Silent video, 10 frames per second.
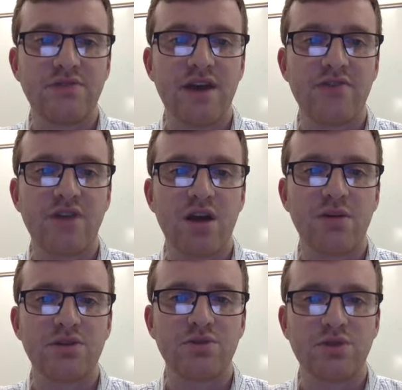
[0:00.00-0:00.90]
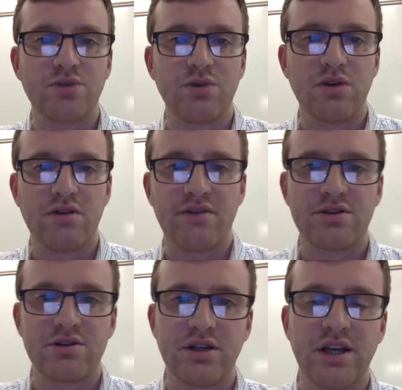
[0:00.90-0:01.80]
5 carbons, which will
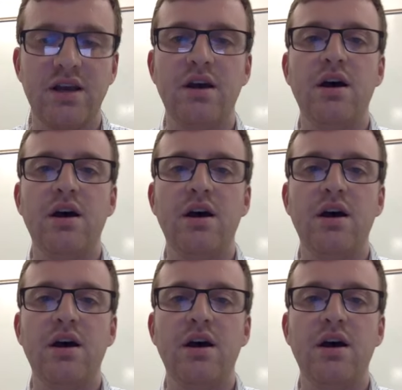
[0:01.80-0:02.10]
eventually